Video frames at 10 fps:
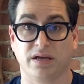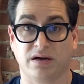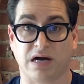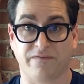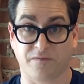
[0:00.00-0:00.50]

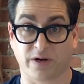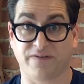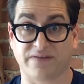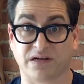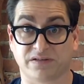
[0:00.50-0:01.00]

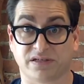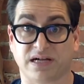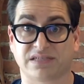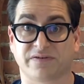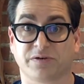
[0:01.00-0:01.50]
$45 a
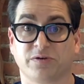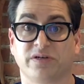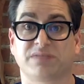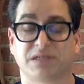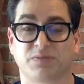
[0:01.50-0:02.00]
glass for
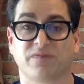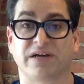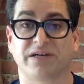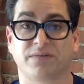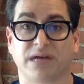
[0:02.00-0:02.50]
Krug is much more
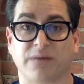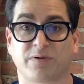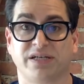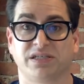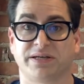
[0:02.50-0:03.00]
value to my
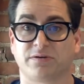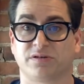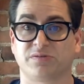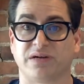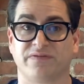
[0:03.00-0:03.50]
operation than
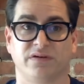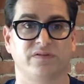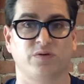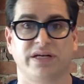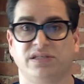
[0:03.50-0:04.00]
gross revenue of
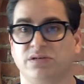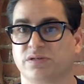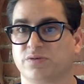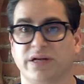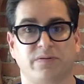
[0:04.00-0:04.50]
$22 or
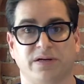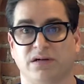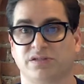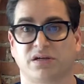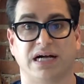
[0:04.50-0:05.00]

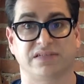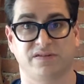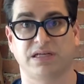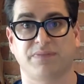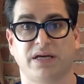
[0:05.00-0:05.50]
$23 a glass for
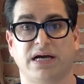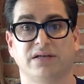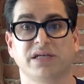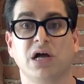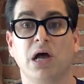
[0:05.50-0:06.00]
something
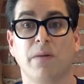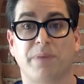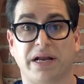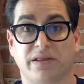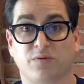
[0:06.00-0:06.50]
else.
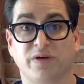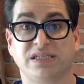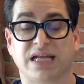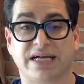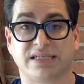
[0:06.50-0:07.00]
But the
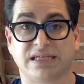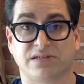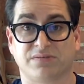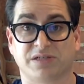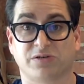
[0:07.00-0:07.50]
reason I can sell
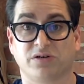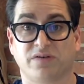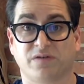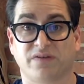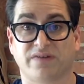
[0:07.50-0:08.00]
so much Krug at
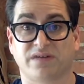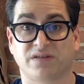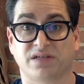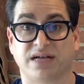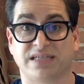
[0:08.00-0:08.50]

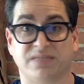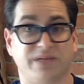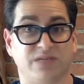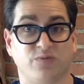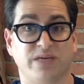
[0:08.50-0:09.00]
$45 a glass is
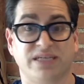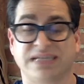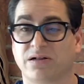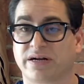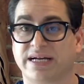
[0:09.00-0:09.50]
because we can
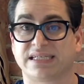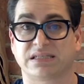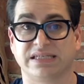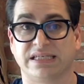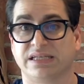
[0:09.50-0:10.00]
tell our guests,
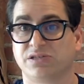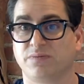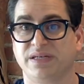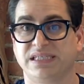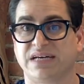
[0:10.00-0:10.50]
listen, this should
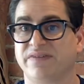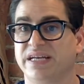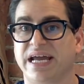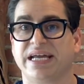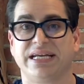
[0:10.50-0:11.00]
be
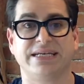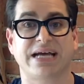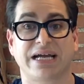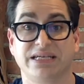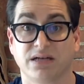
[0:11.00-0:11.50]
$70, $80,
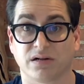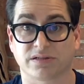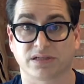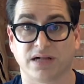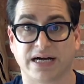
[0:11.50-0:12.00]

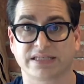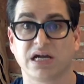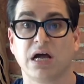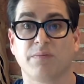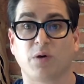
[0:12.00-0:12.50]
$90 a glass,
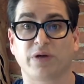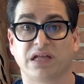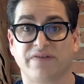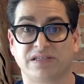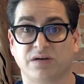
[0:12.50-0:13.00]
but we
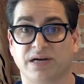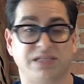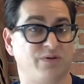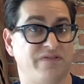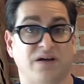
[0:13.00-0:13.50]
love it so much
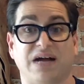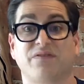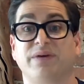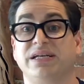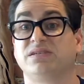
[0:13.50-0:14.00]
and we feel
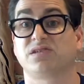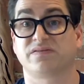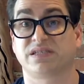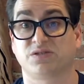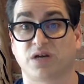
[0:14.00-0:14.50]
everybody
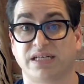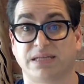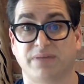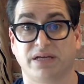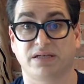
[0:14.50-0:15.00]
deserves to try
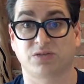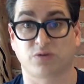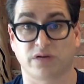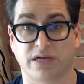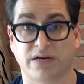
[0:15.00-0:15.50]
something
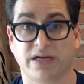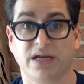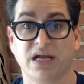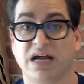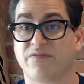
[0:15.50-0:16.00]
extraordinary.
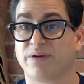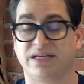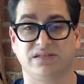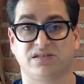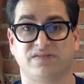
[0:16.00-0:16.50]
Everybody
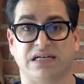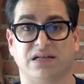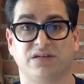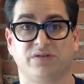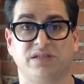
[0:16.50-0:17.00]
deserves that
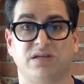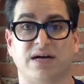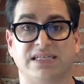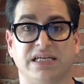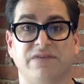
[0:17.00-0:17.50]
luxury. So
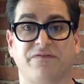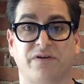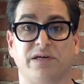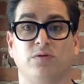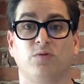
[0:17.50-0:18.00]
as a gift for
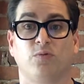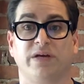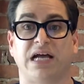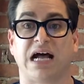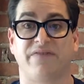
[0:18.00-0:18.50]
you,
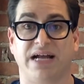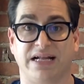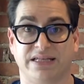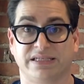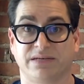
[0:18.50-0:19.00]
we have it
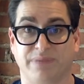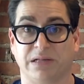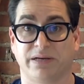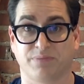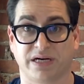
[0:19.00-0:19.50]
at this
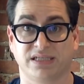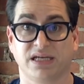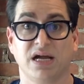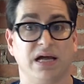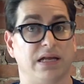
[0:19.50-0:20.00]
compelling price.
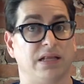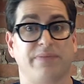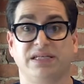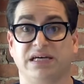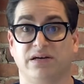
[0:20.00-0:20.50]
And let
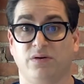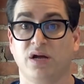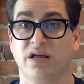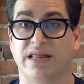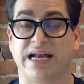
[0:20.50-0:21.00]
me tell you,
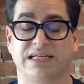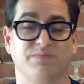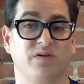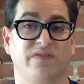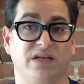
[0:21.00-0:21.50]
that has
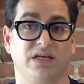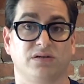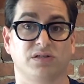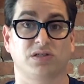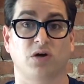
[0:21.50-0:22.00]
moved the
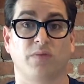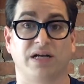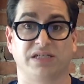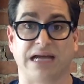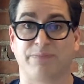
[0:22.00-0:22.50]
needle so
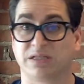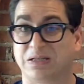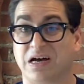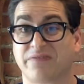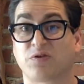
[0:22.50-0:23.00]
much, and that puts a
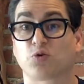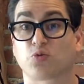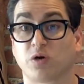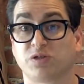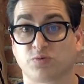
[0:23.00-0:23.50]
lot of
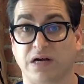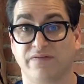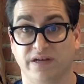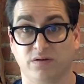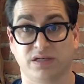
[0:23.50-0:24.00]
gross
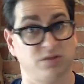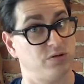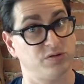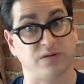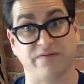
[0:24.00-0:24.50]
revenue, because
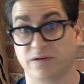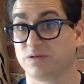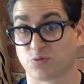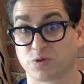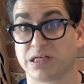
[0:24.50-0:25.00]
gross revenue
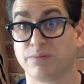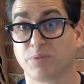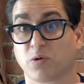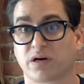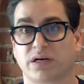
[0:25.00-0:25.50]
is really
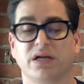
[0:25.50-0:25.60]
important